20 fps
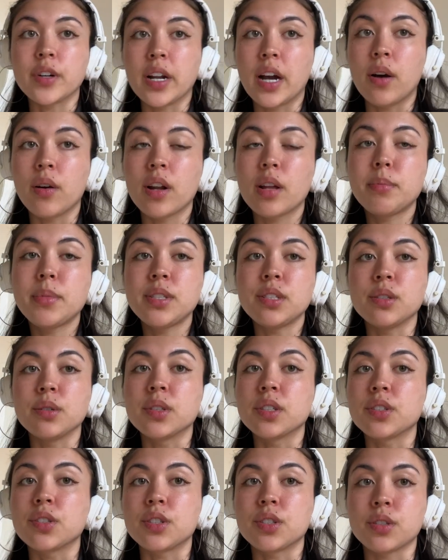now, what I've been
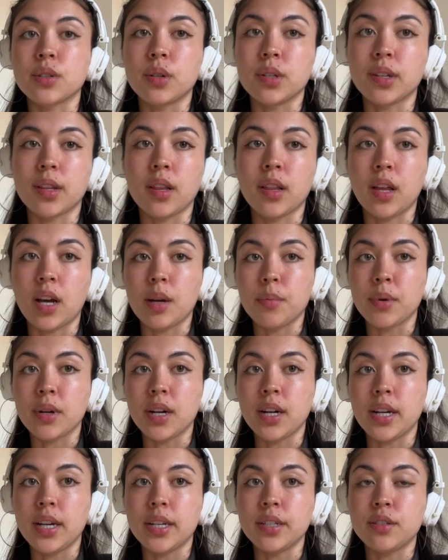doing is just going to the
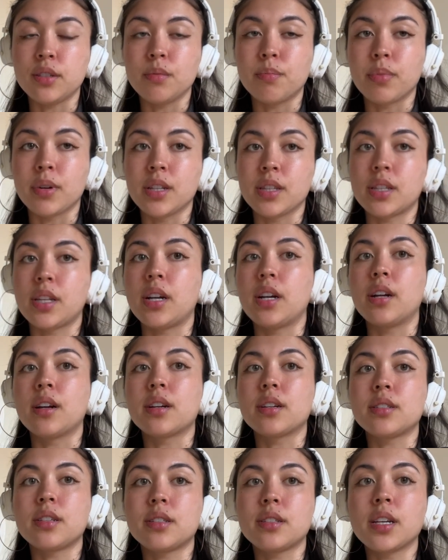library to print there
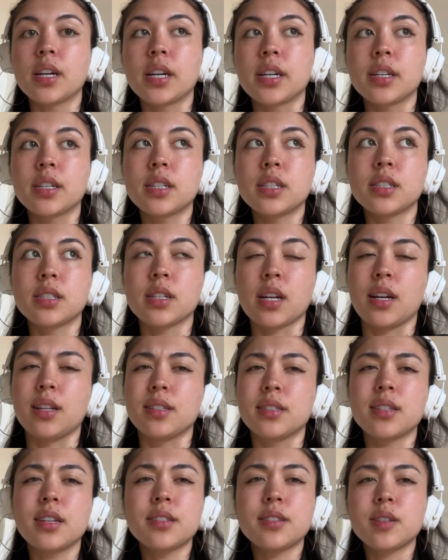because it's like
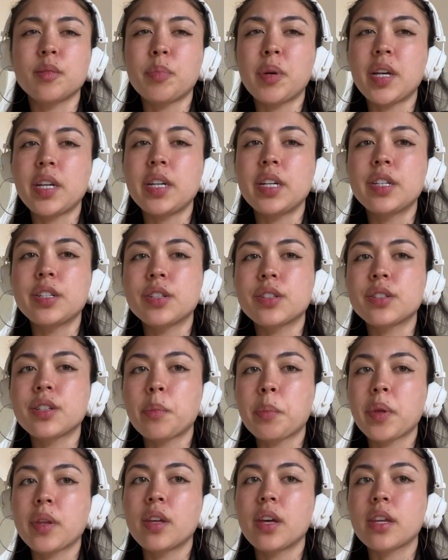10 cents a page or
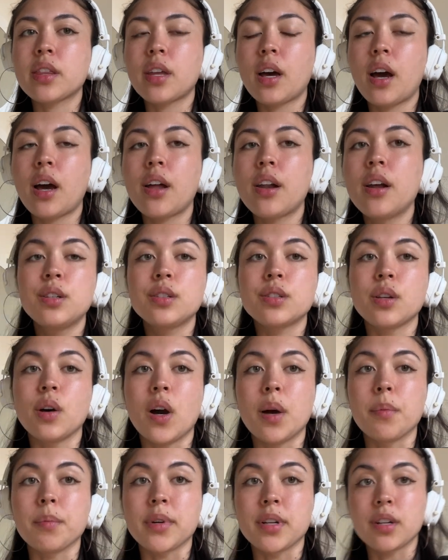something like that. So
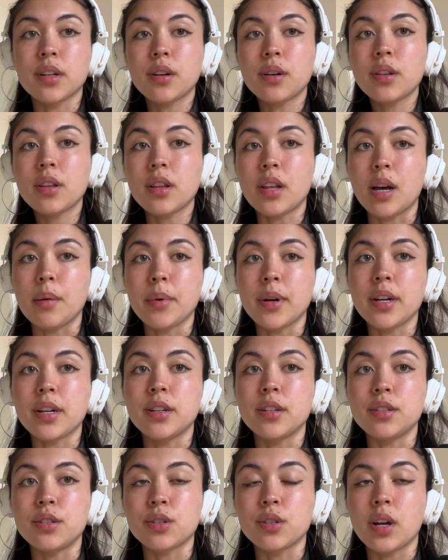I'm gonna go to the library
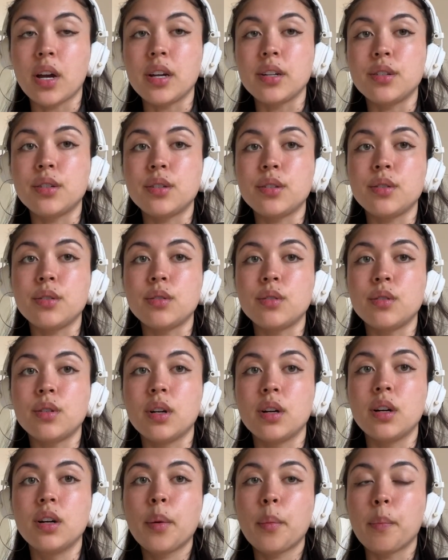and try
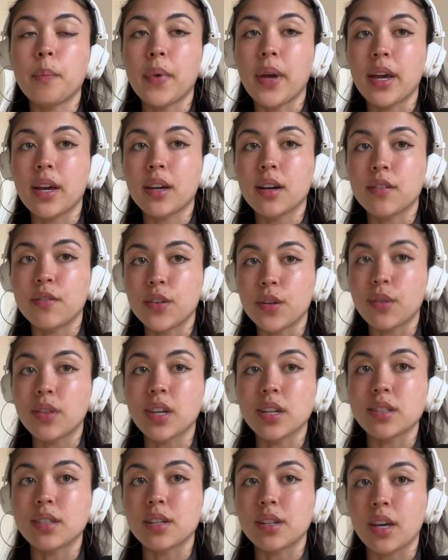to make a few
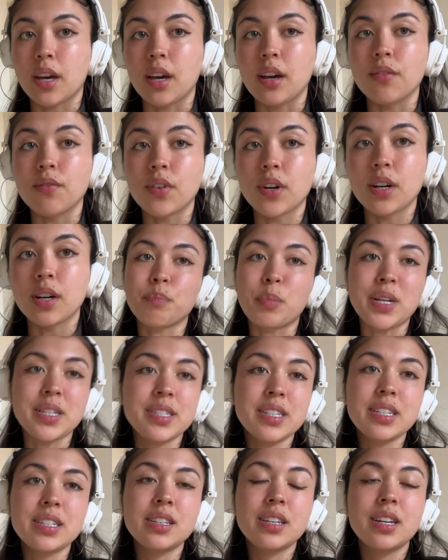things in Canva.
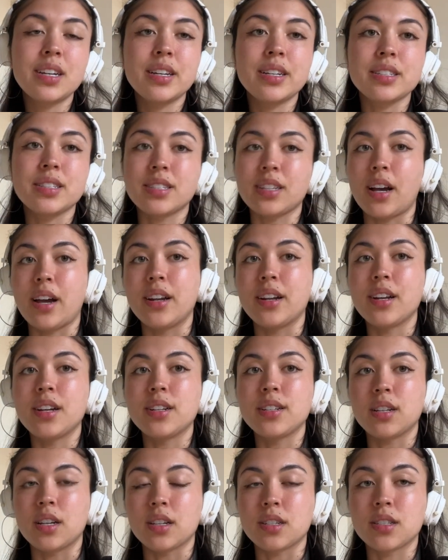Basically
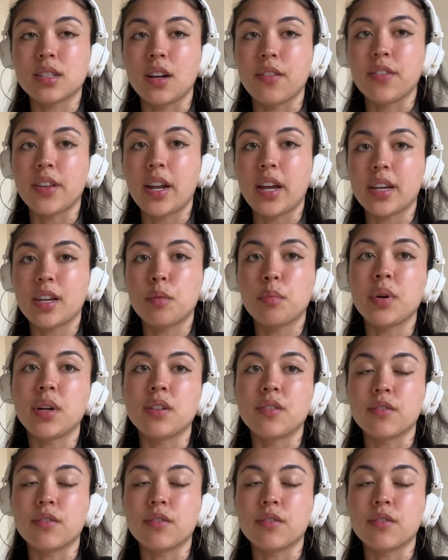signage, like stuff that I can put in